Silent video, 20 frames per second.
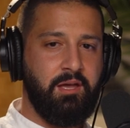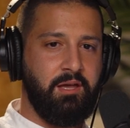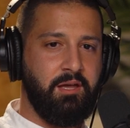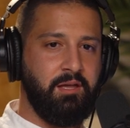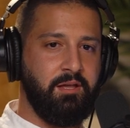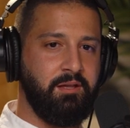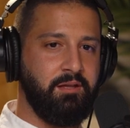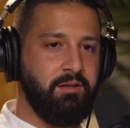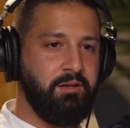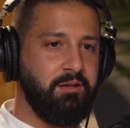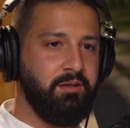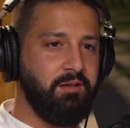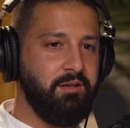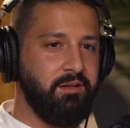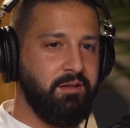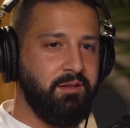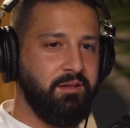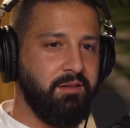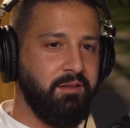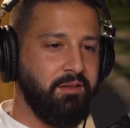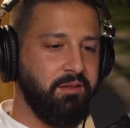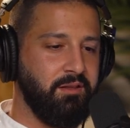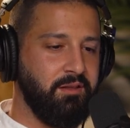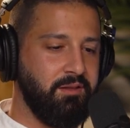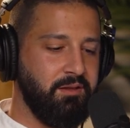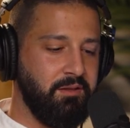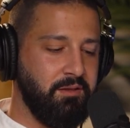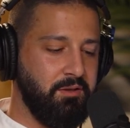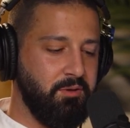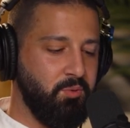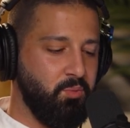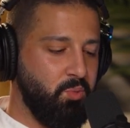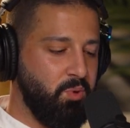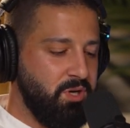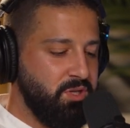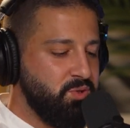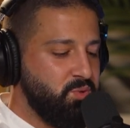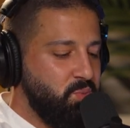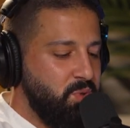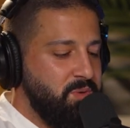And
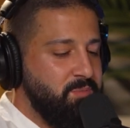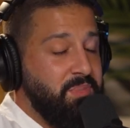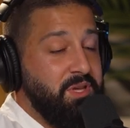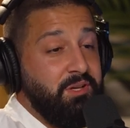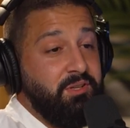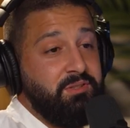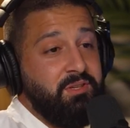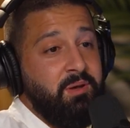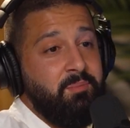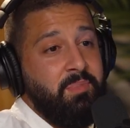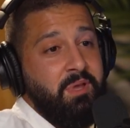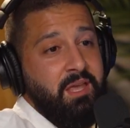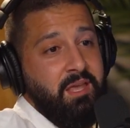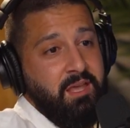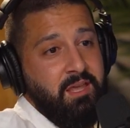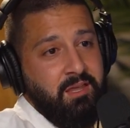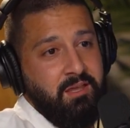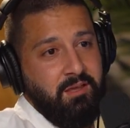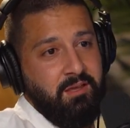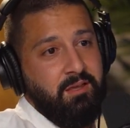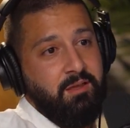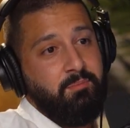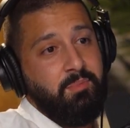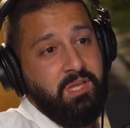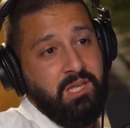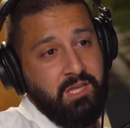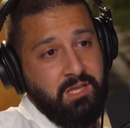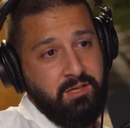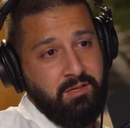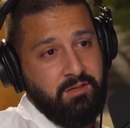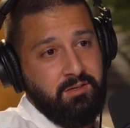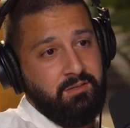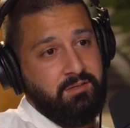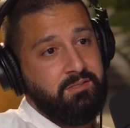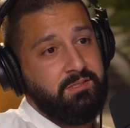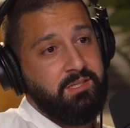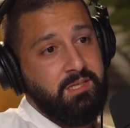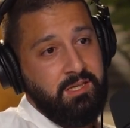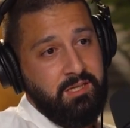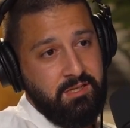once we built up A, B,
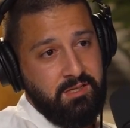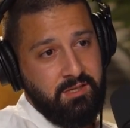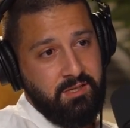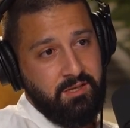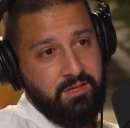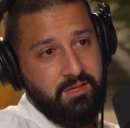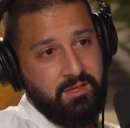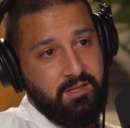C,